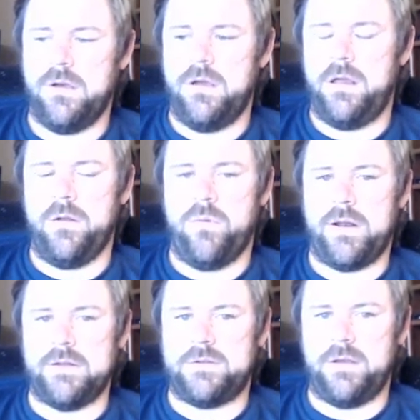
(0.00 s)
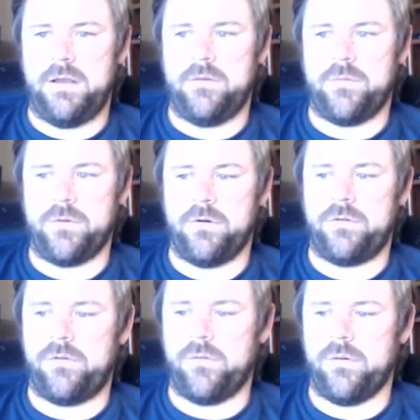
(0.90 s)
you know, what I'd seen from the
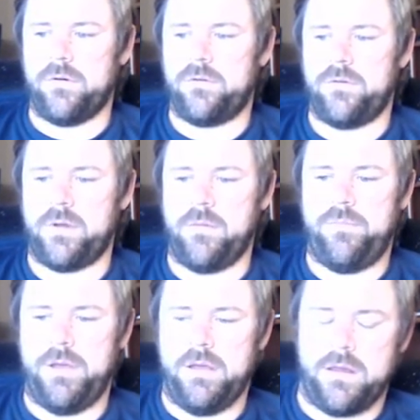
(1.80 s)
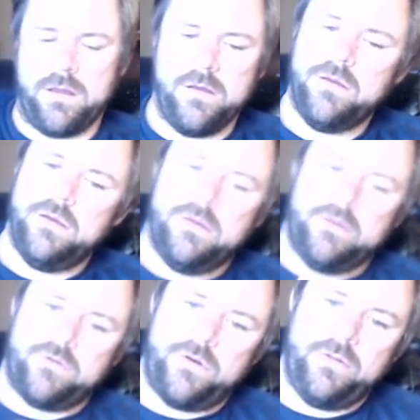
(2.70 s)
grocery store. So like a big
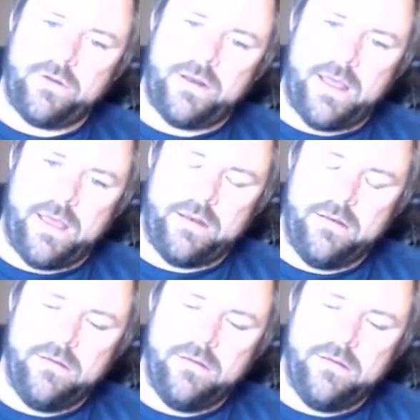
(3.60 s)
tree-looking head,